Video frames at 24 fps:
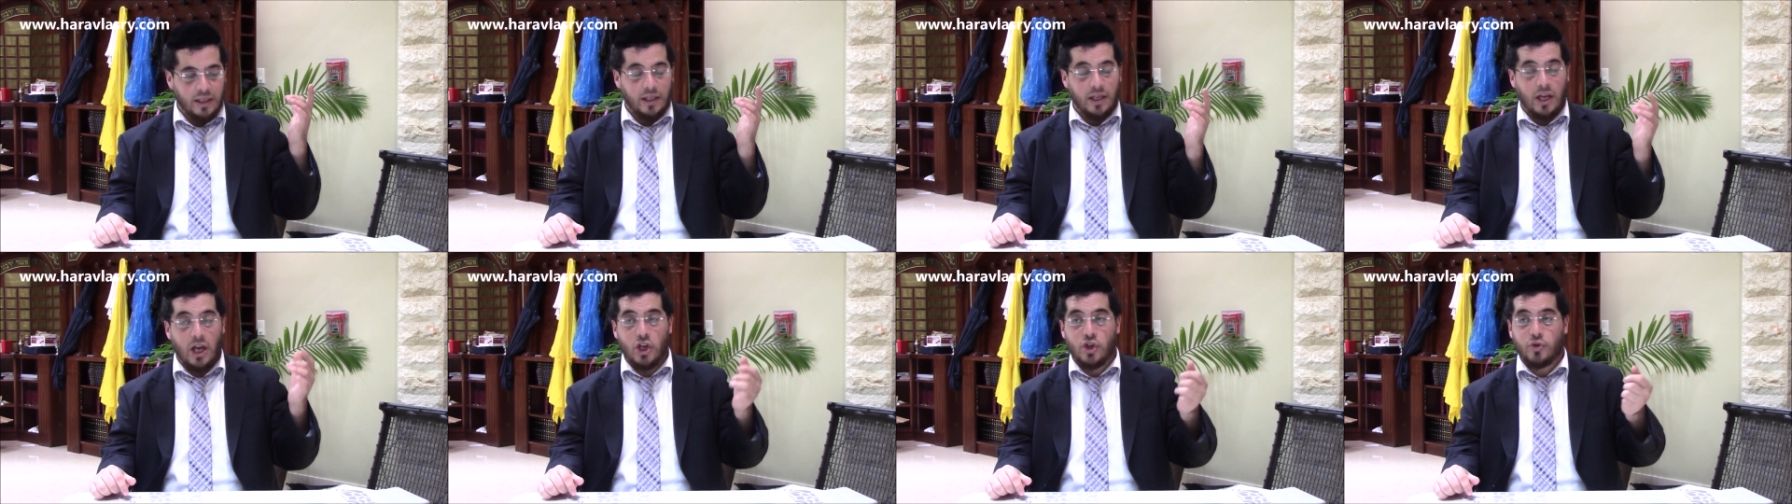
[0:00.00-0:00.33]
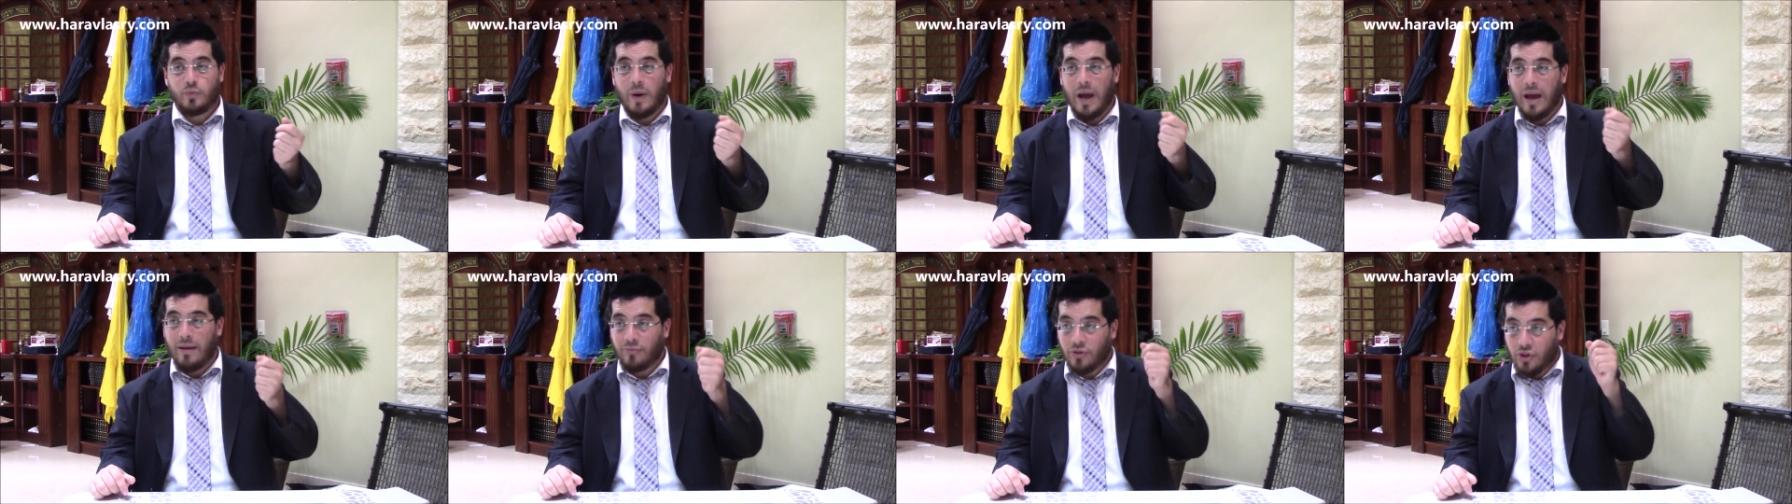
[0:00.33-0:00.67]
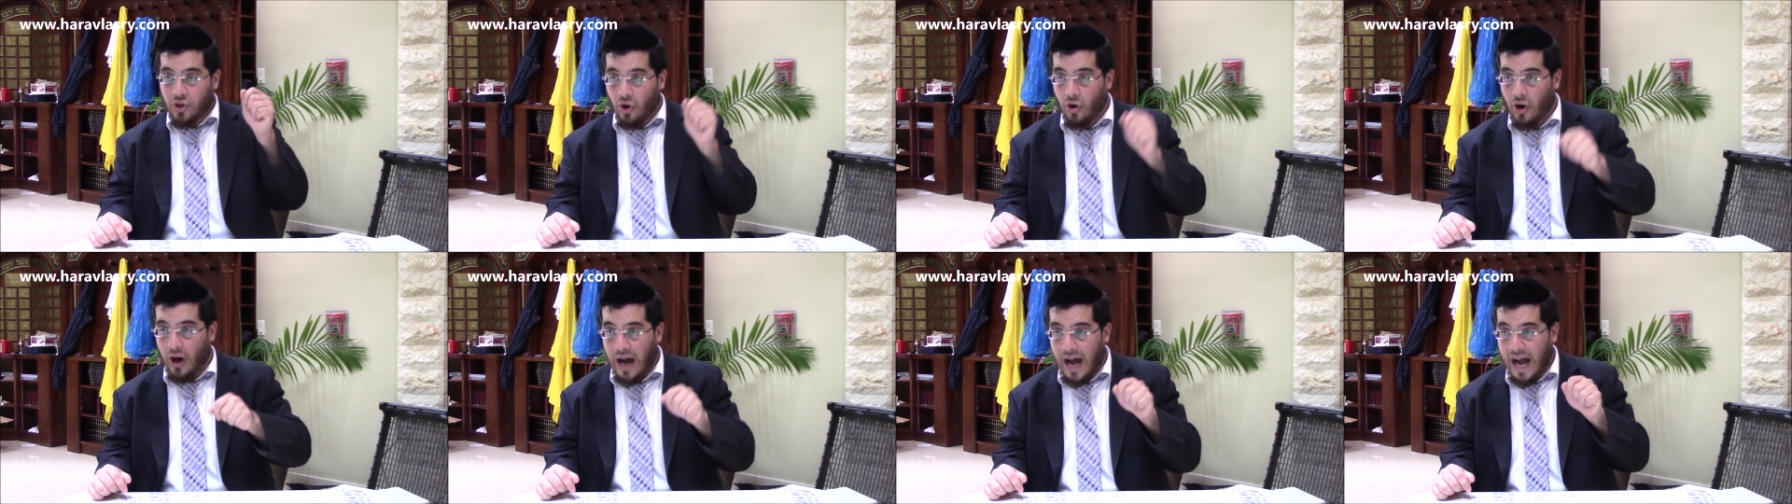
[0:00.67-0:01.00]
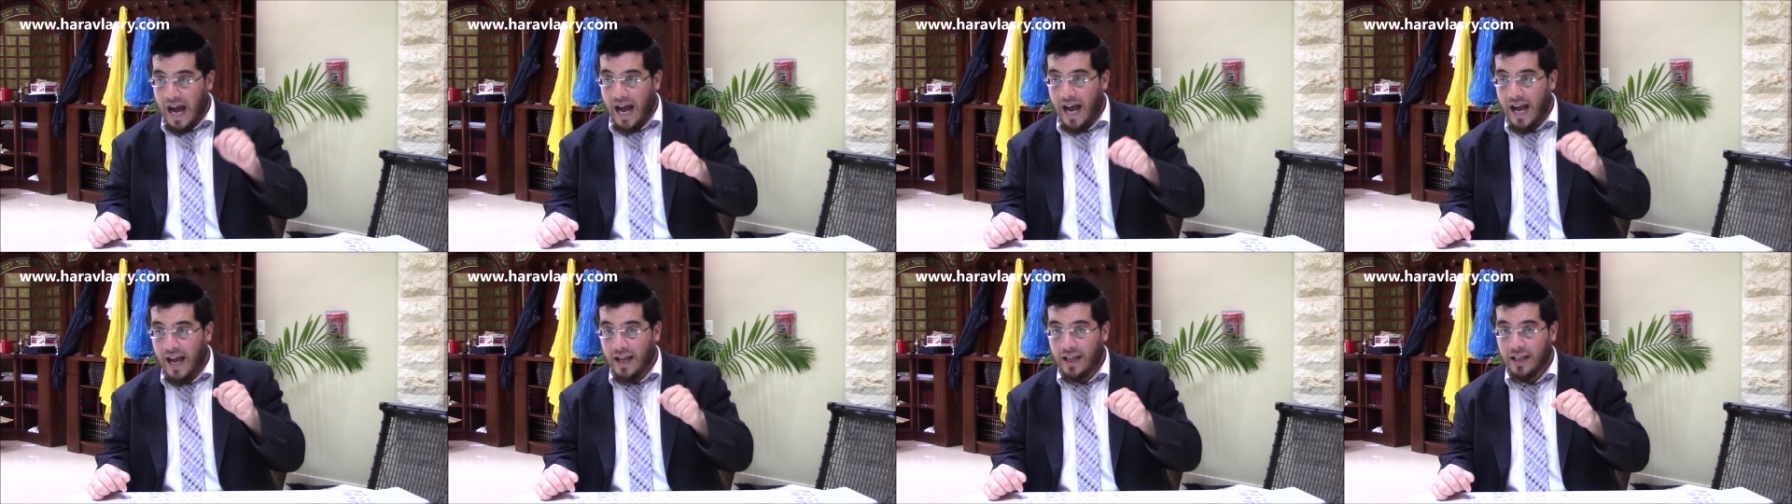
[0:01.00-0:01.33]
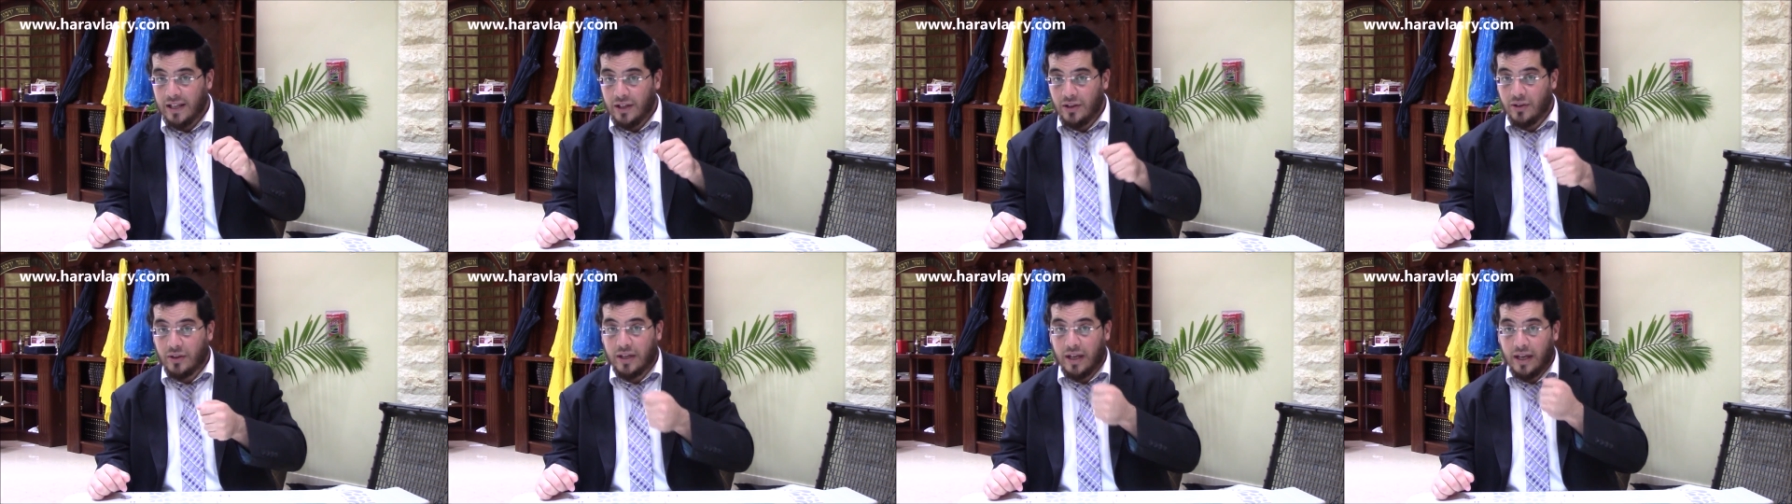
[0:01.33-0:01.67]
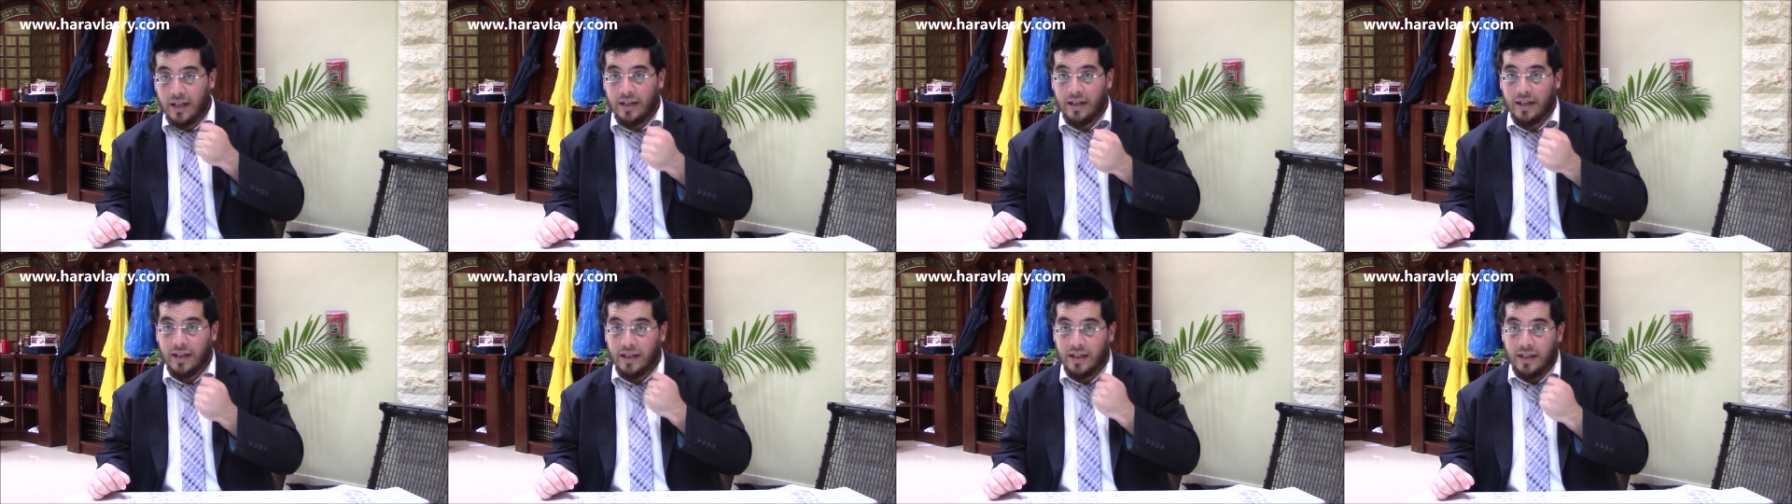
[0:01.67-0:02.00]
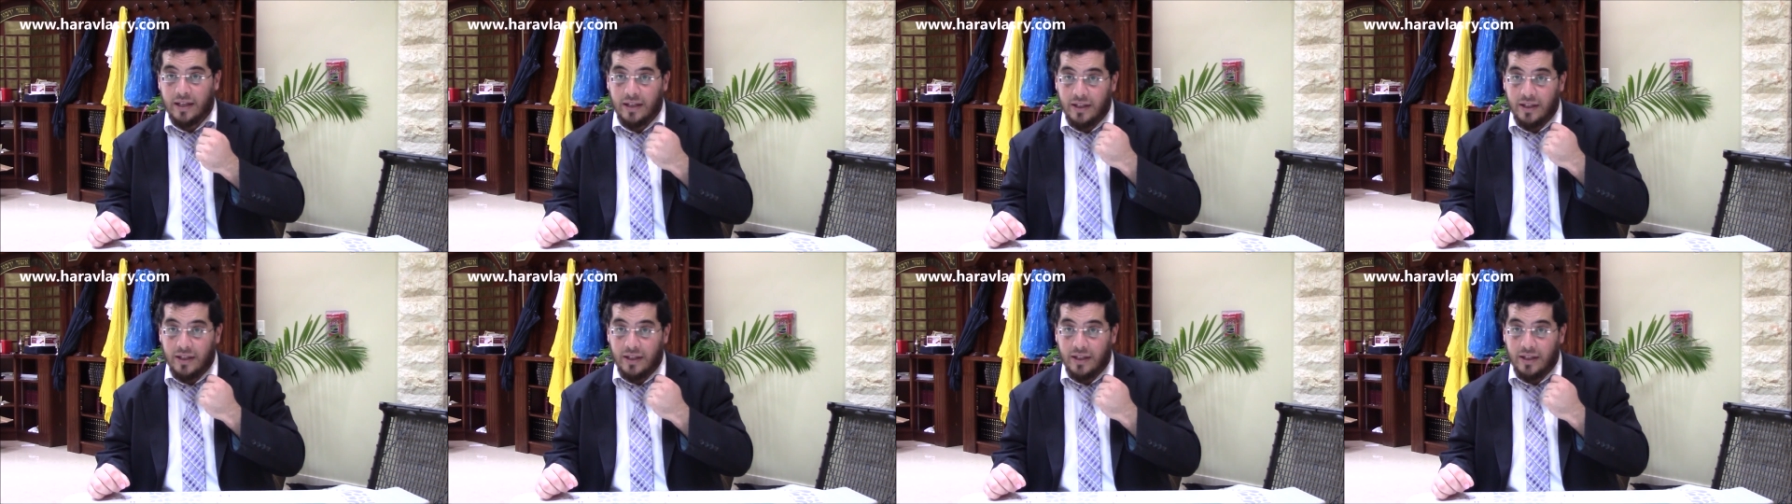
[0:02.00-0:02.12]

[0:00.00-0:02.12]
Yesh b'hem Torah, you can